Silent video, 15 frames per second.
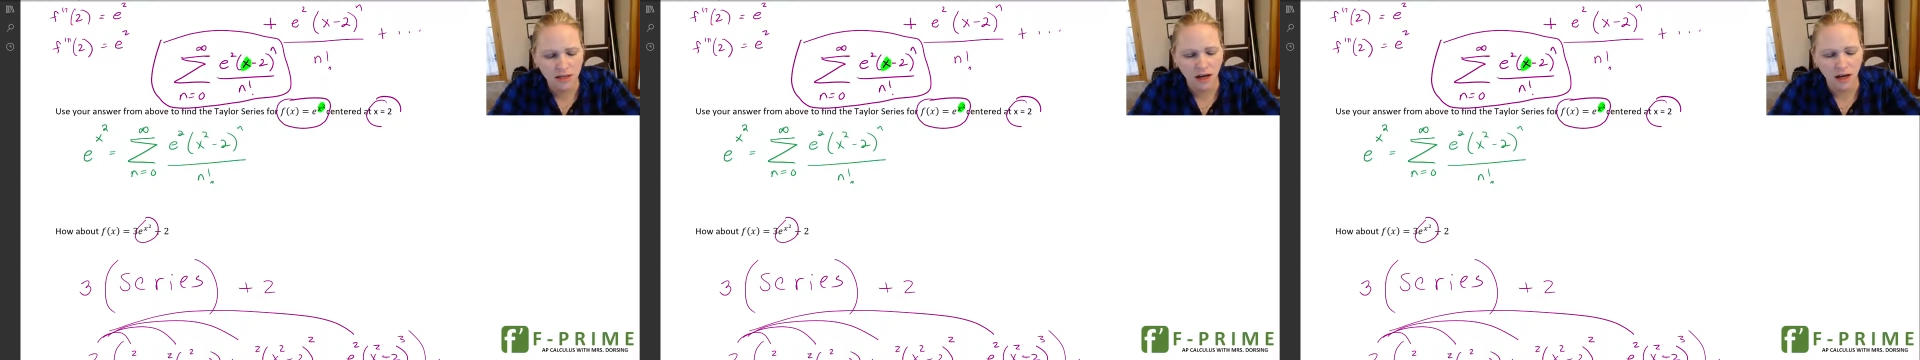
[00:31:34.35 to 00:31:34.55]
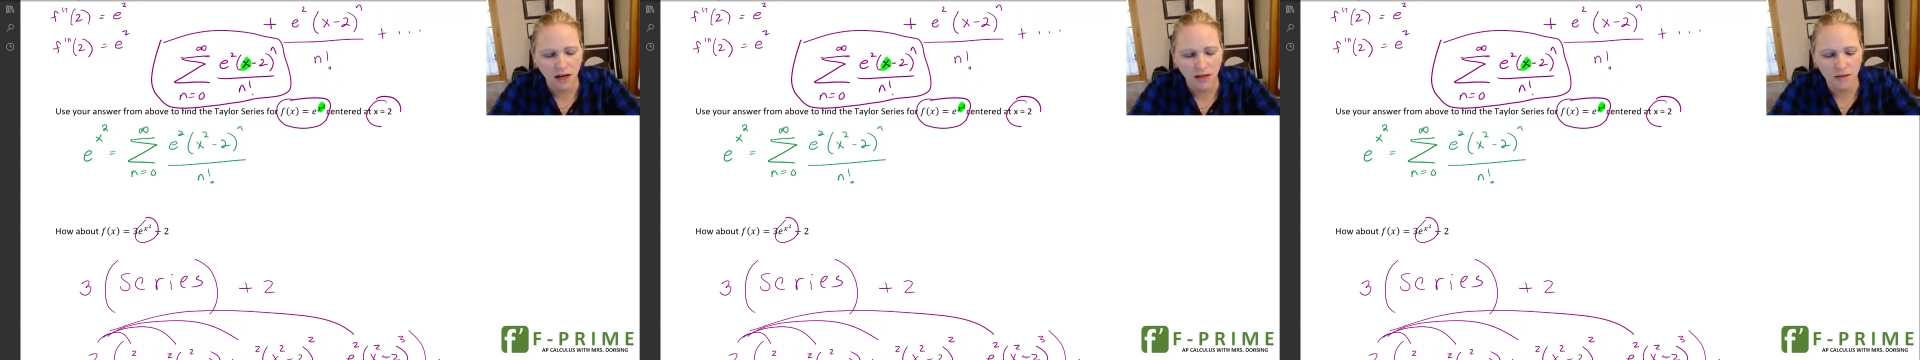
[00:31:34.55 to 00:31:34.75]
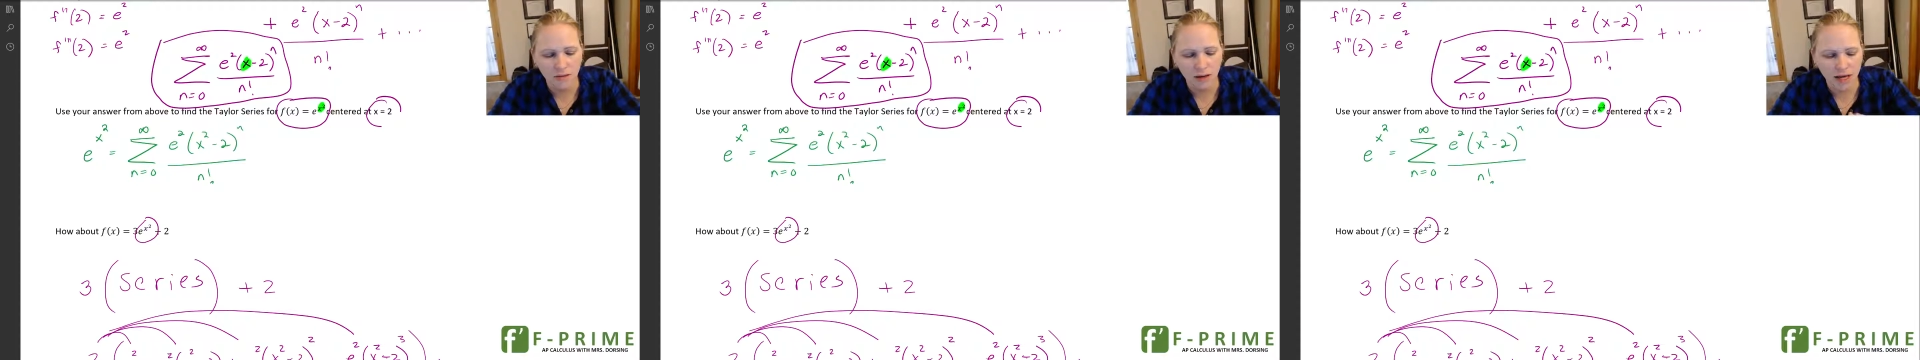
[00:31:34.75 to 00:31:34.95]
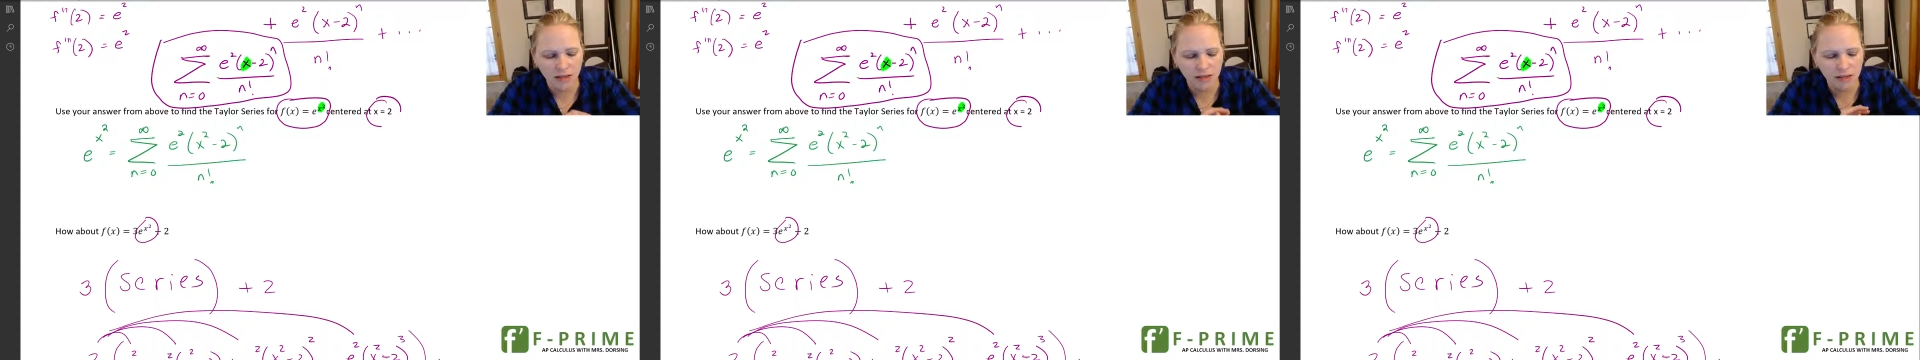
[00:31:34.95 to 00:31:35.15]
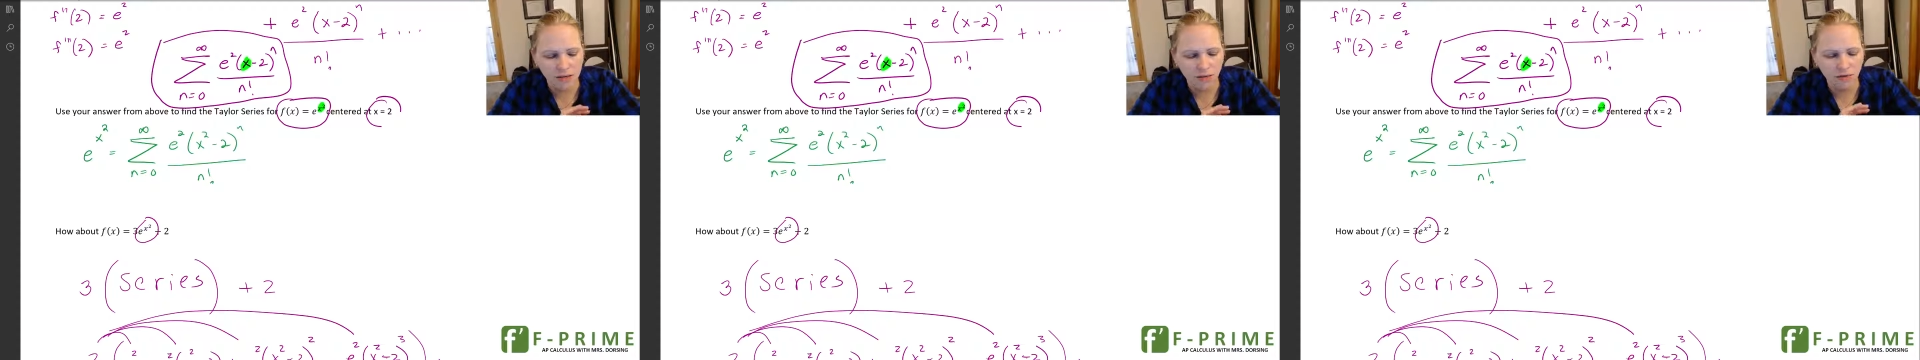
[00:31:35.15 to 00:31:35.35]
as
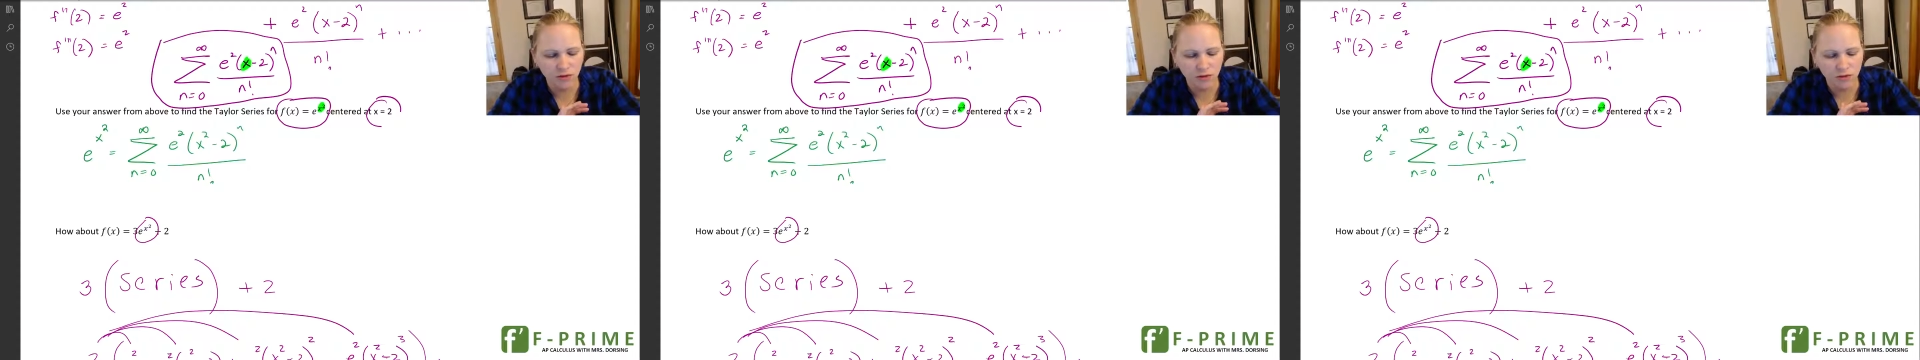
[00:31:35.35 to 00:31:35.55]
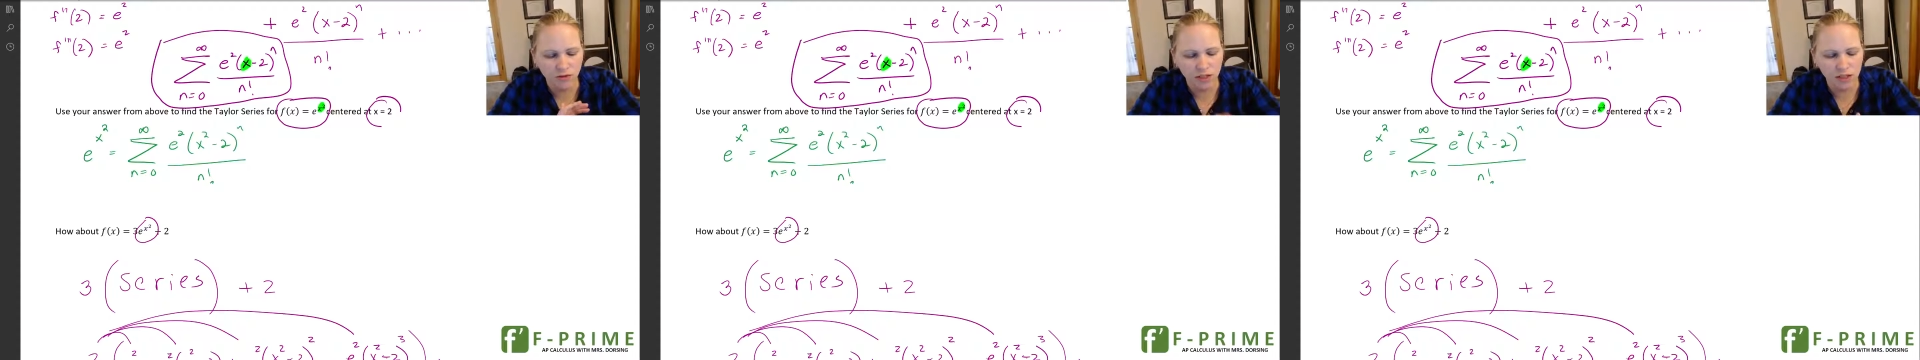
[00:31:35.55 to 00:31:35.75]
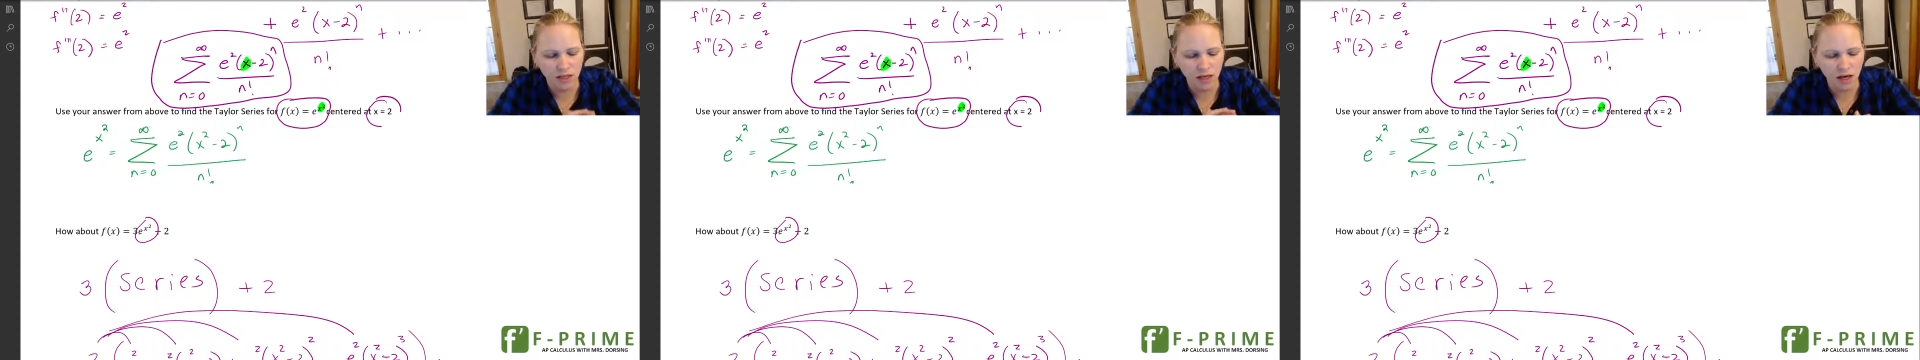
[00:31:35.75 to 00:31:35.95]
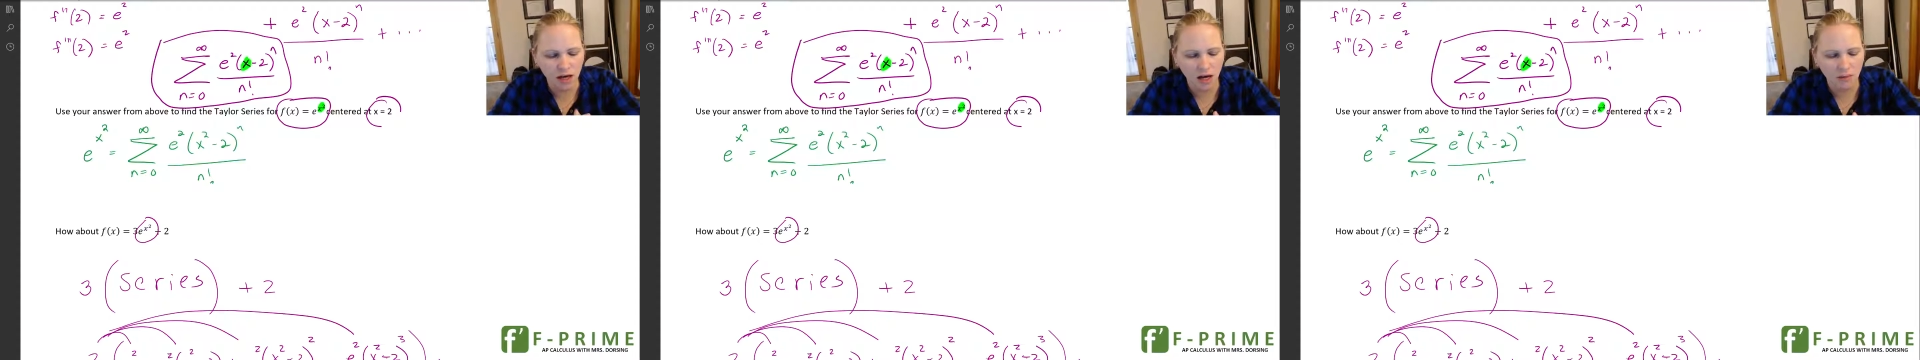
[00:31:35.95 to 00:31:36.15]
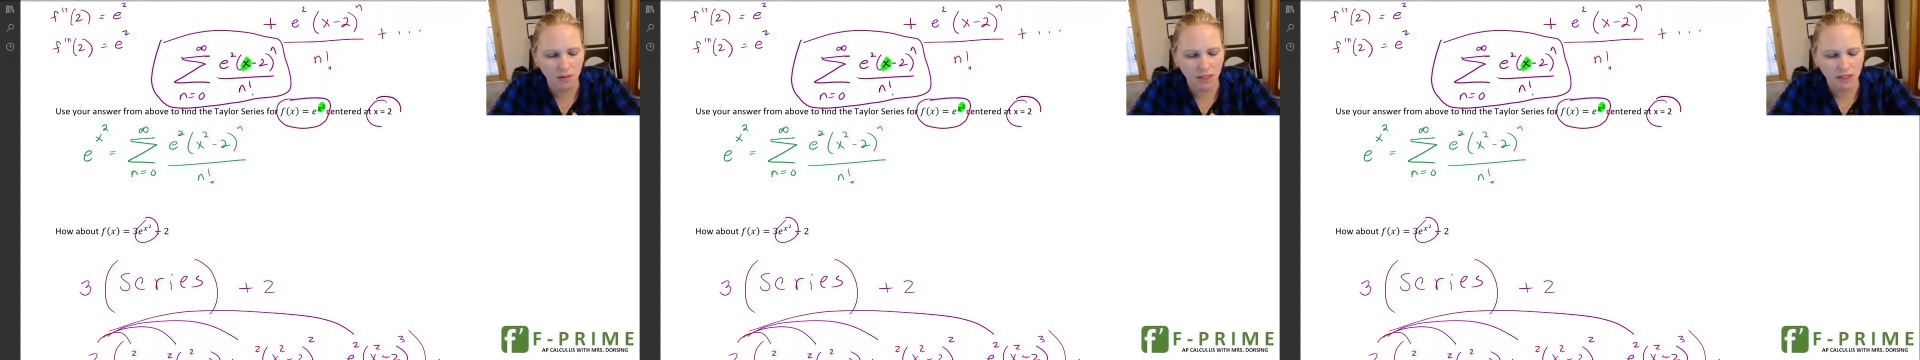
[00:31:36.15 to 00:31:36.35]
some of your really
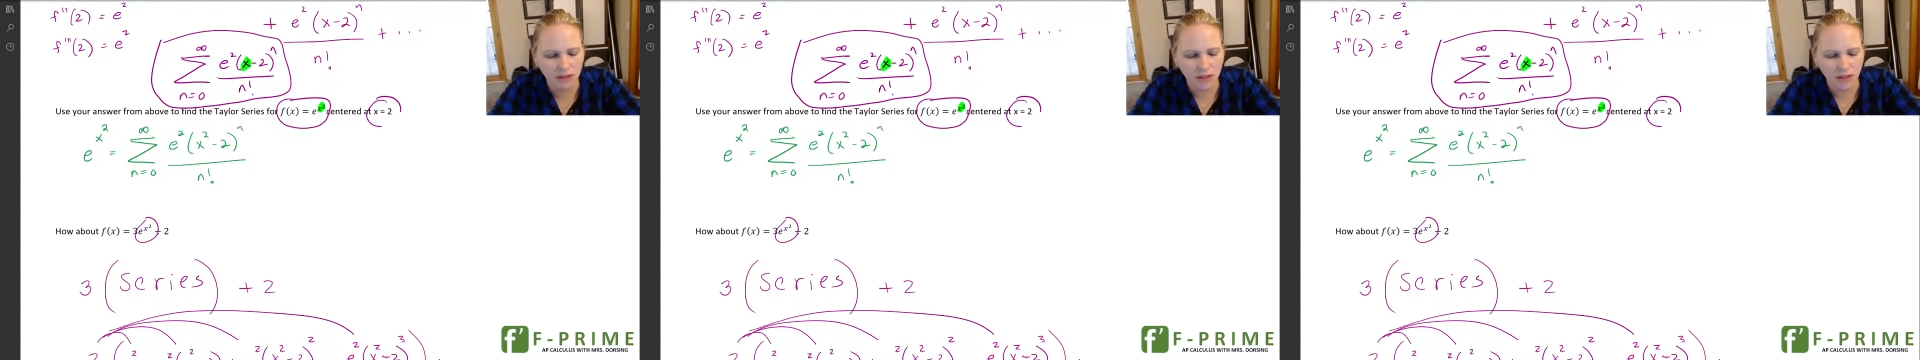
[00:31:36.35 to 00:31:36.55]
common